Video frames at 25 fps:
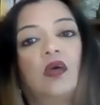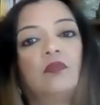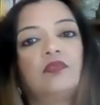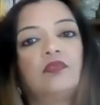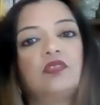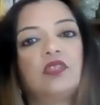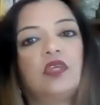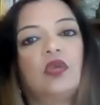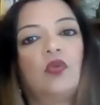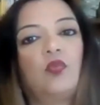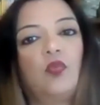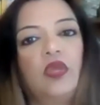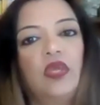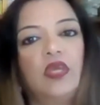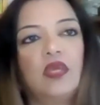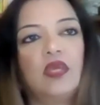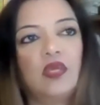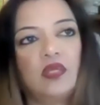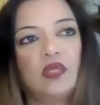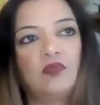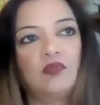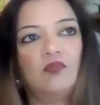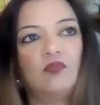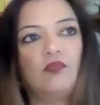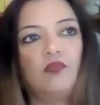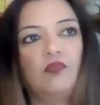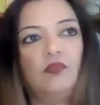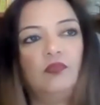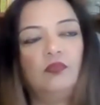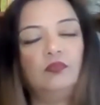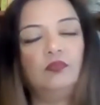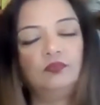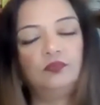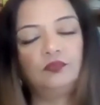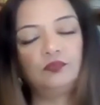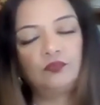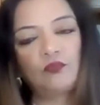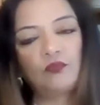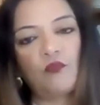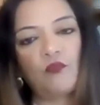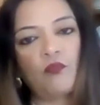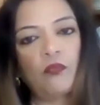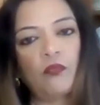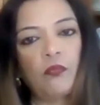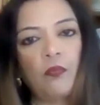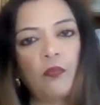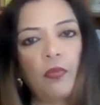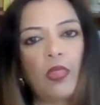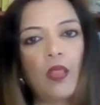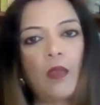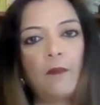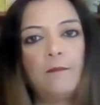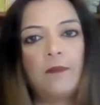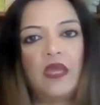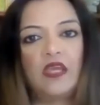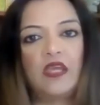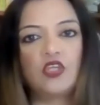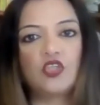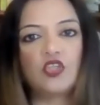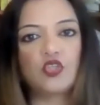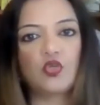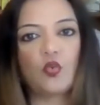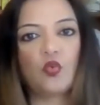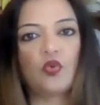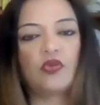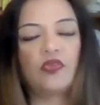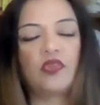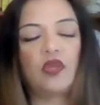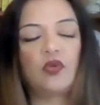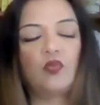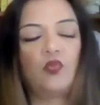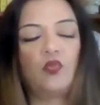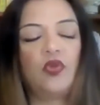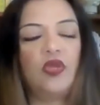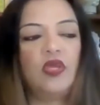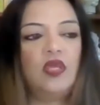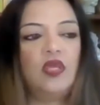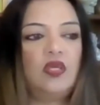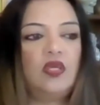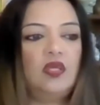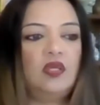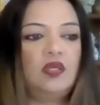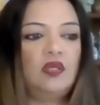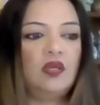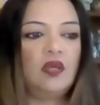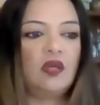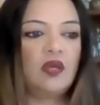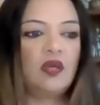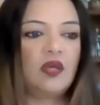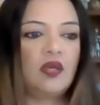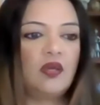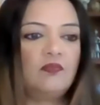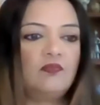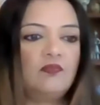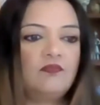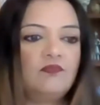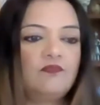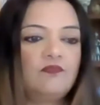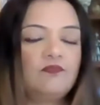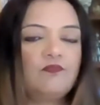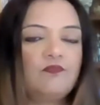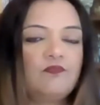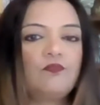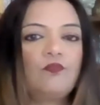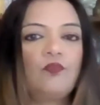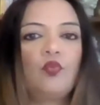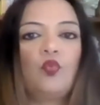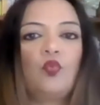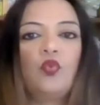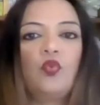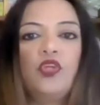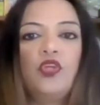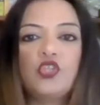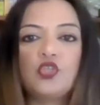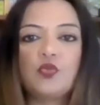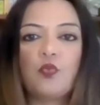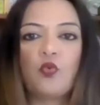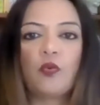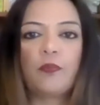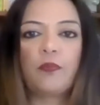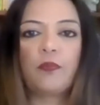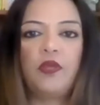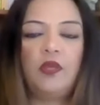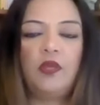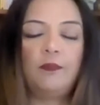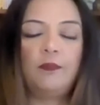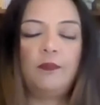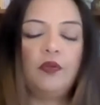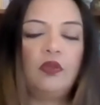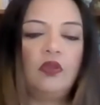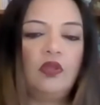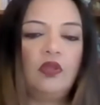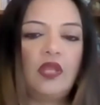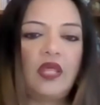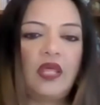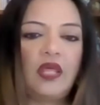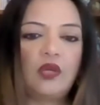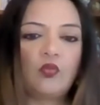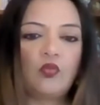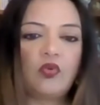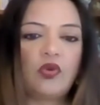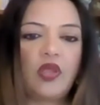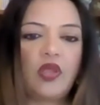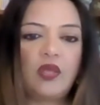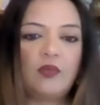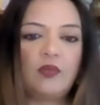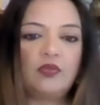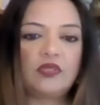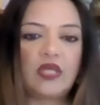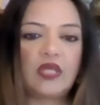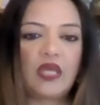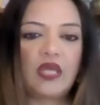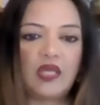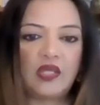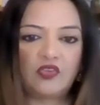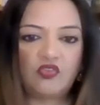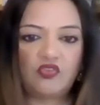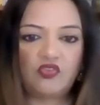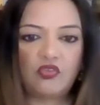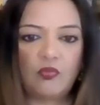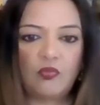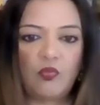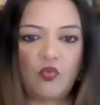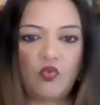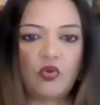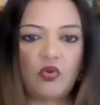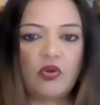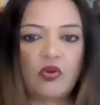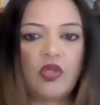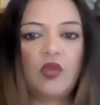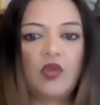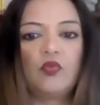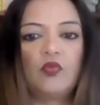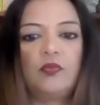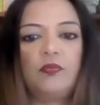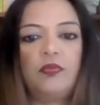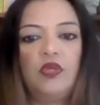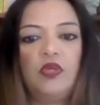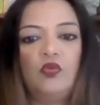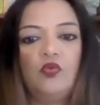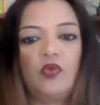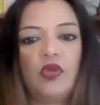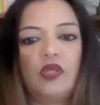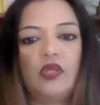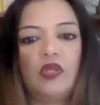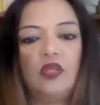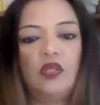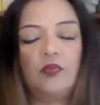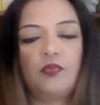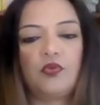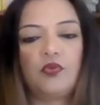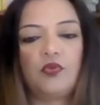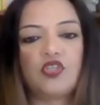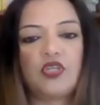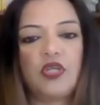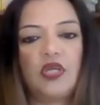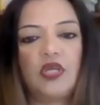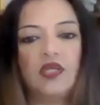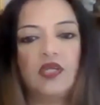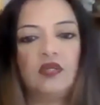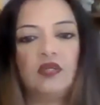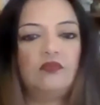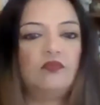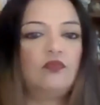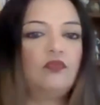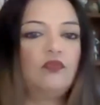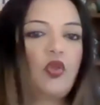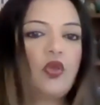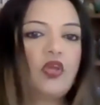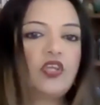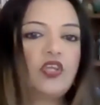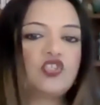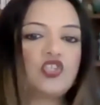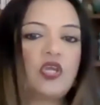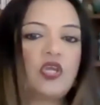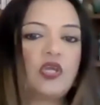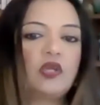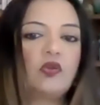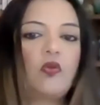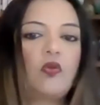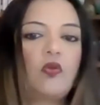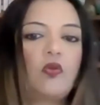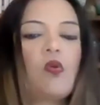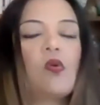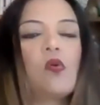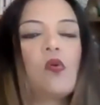so we can make sure that we reach more people and we're able to answer more. It would be greatly appreciated. Go ahead, Shaker.